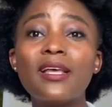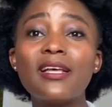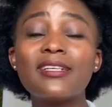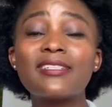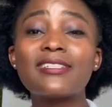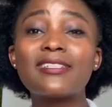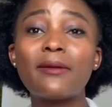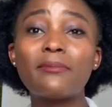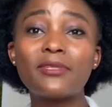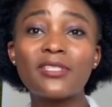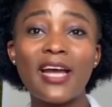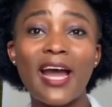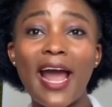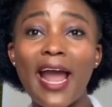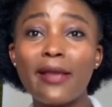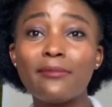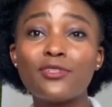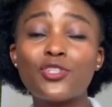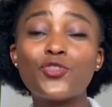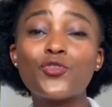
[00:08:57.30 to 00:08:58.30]

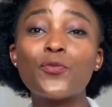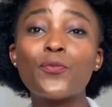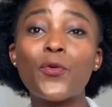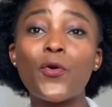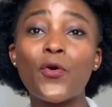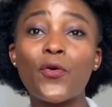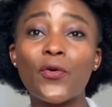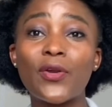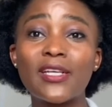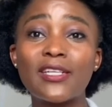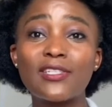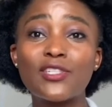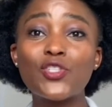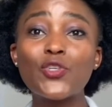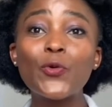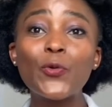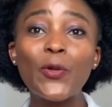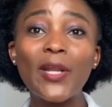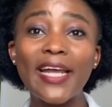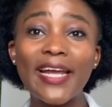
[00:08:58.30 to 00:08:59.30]
sometimes tomorrow is
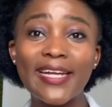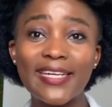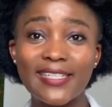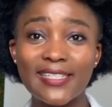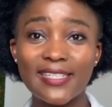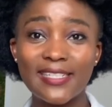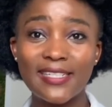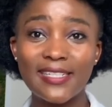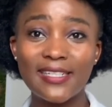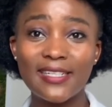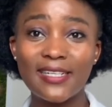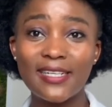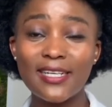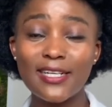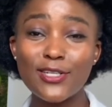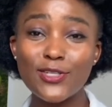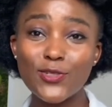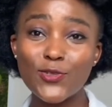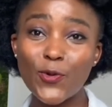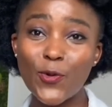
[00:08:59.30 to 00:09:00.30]
too late.
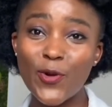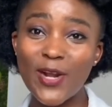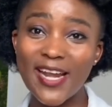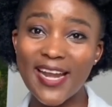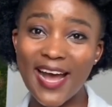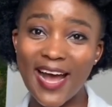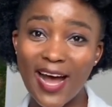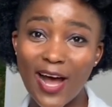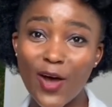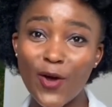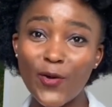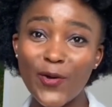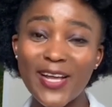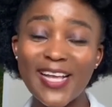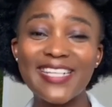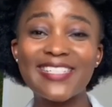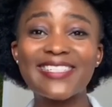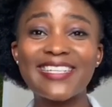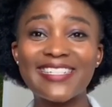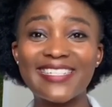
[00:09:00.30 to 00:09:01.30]
So now
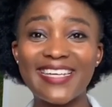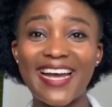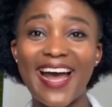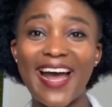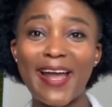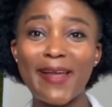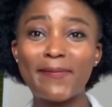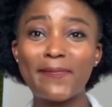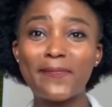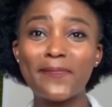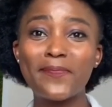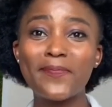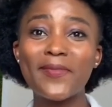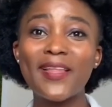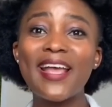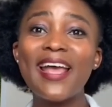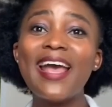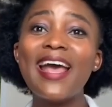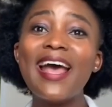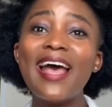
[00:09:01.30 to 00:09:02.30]
is the time.
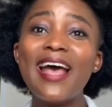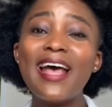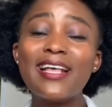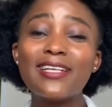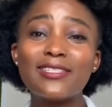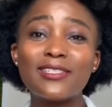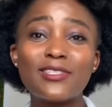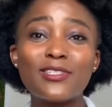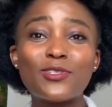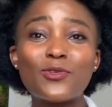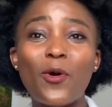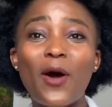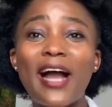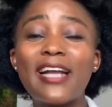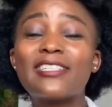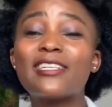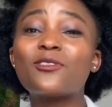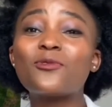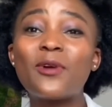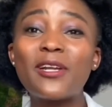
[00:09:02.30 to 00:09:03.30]
So
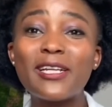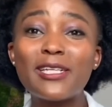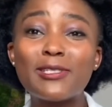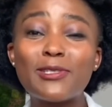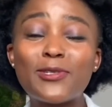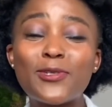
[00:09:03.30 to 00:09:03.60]
I just wanted